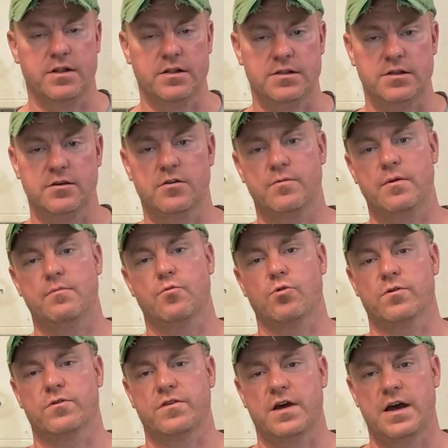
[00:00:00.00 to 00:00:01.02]
a little bit
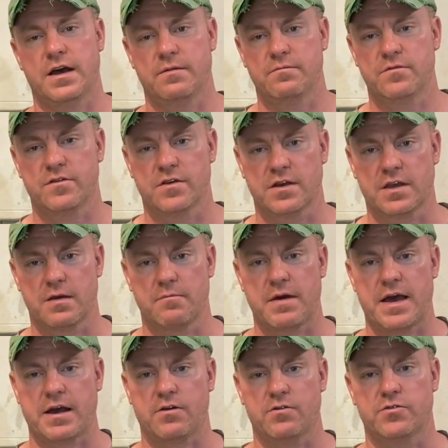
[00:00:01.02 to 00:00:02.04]
more time to get
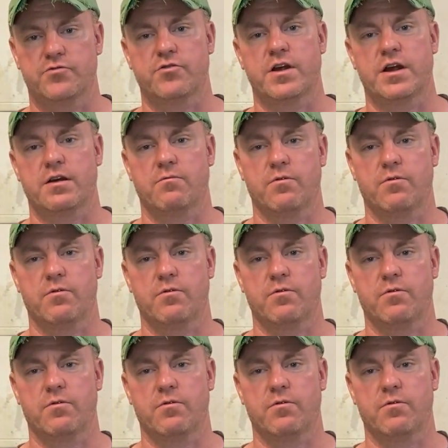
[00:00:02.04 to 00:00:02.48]
back on track